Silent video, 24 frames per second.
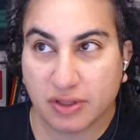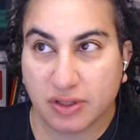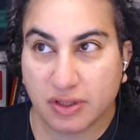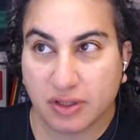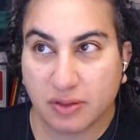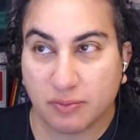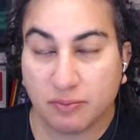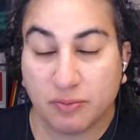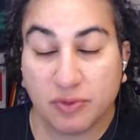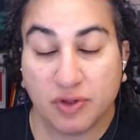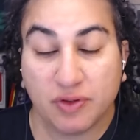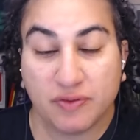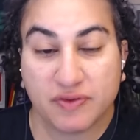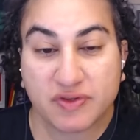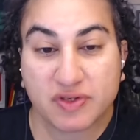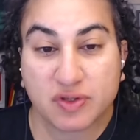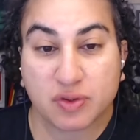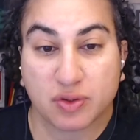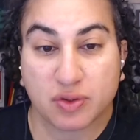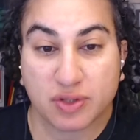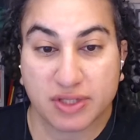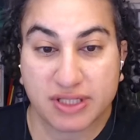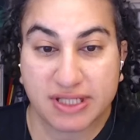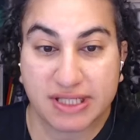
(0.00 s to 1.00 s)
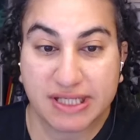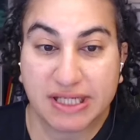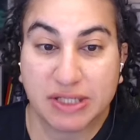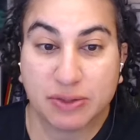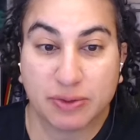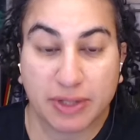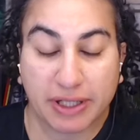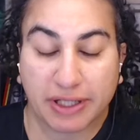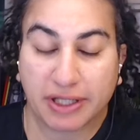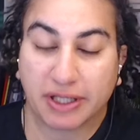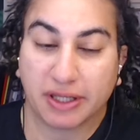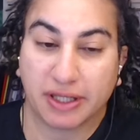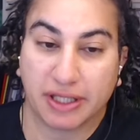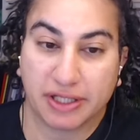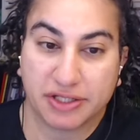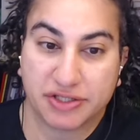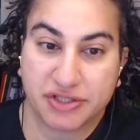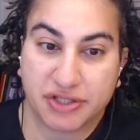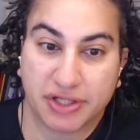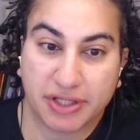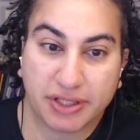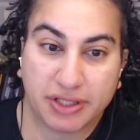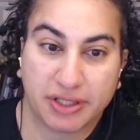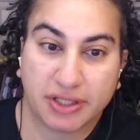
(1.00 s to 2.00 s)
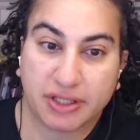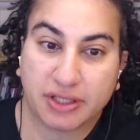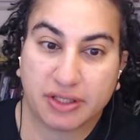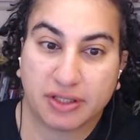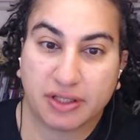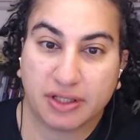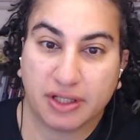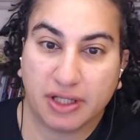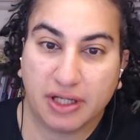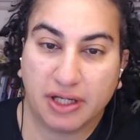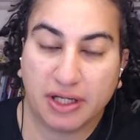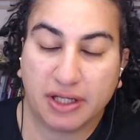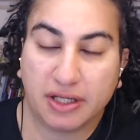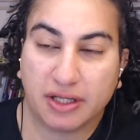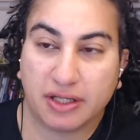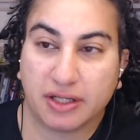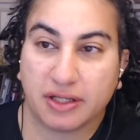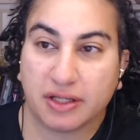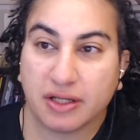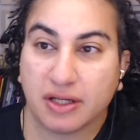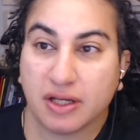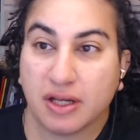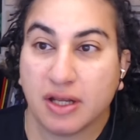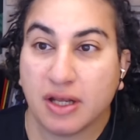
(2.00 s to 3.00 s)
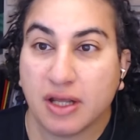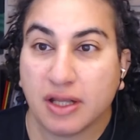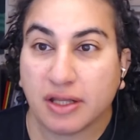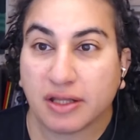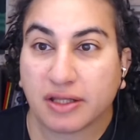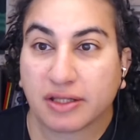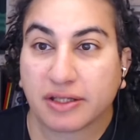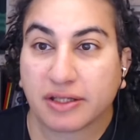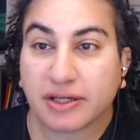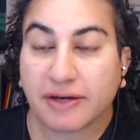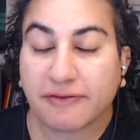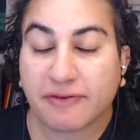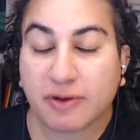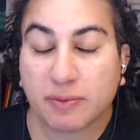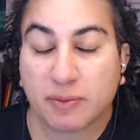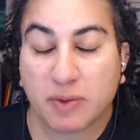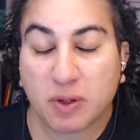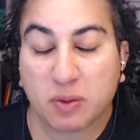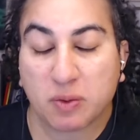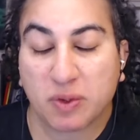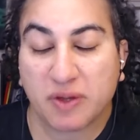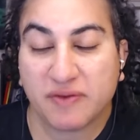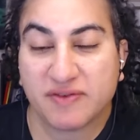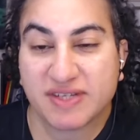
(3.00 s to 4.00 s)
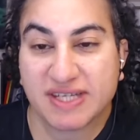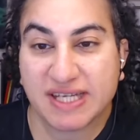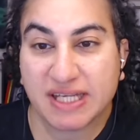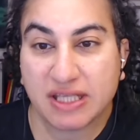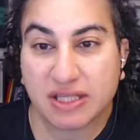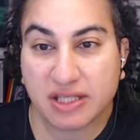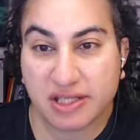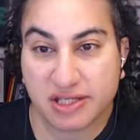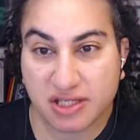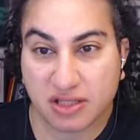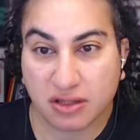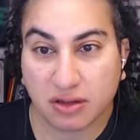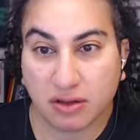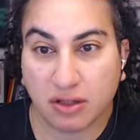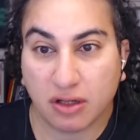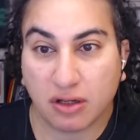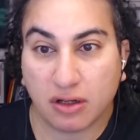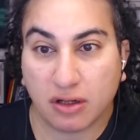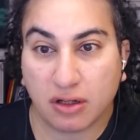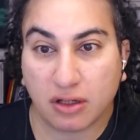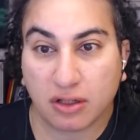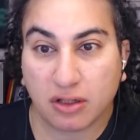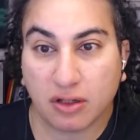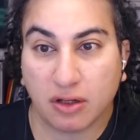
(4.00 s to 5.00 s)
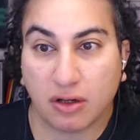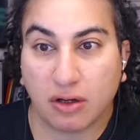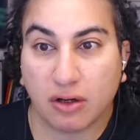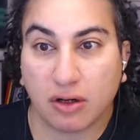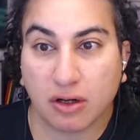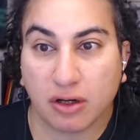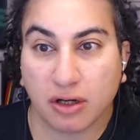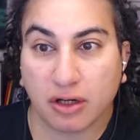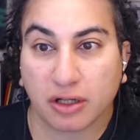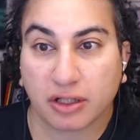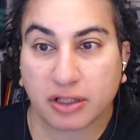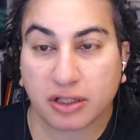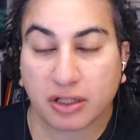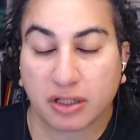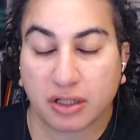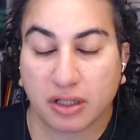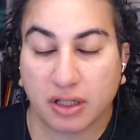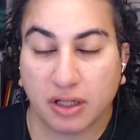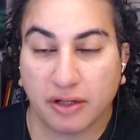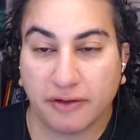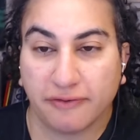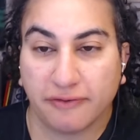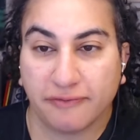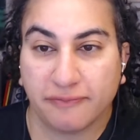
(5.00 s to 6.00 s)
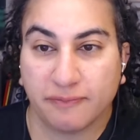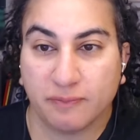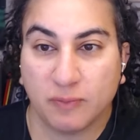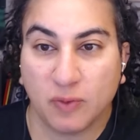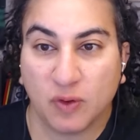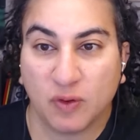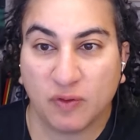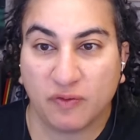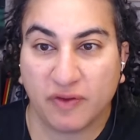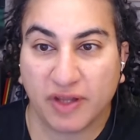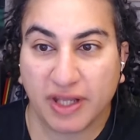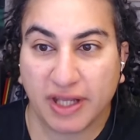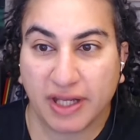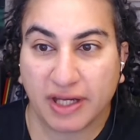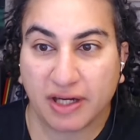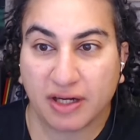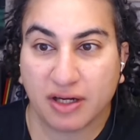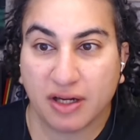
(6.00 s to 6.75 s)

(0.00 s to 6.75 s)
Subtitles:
moves towards deregulation in the government, we've seen this long arc of moving